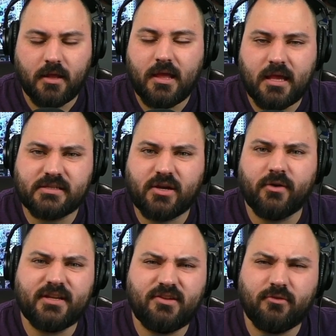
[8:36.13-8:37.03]
is
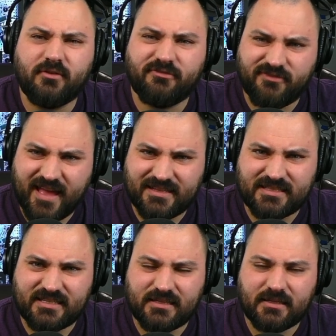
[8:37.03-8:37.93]
going to
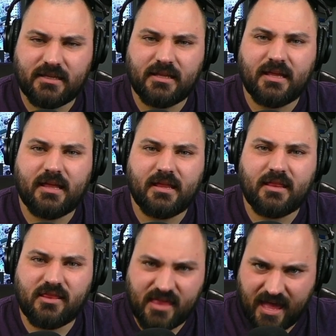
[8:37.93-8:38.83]
invest
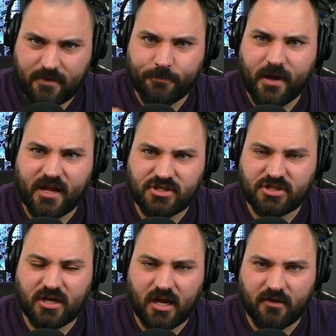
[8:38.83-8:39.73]
that
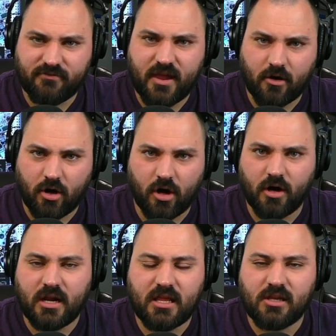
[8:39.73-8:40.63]
much of their
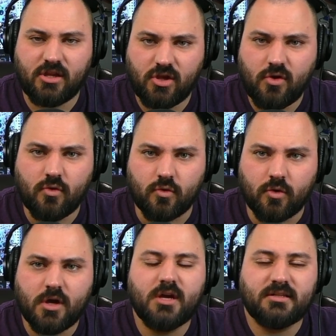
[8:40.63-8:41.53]
heart in you
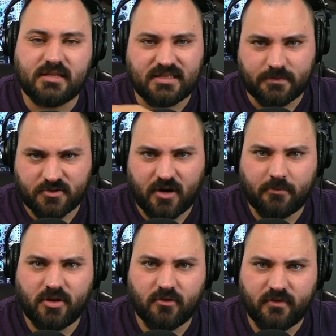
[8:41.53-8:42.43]
to
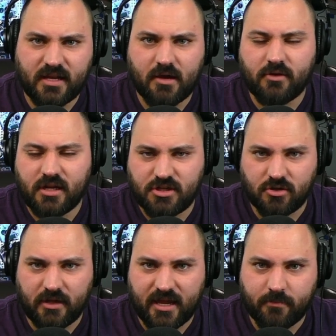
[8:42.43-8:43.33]
subscribe to your video and hit
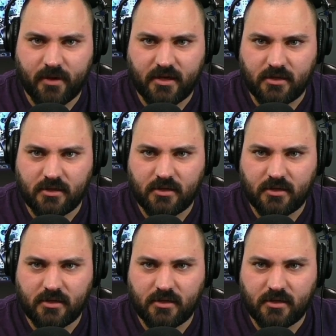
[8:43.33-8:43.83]
your like button.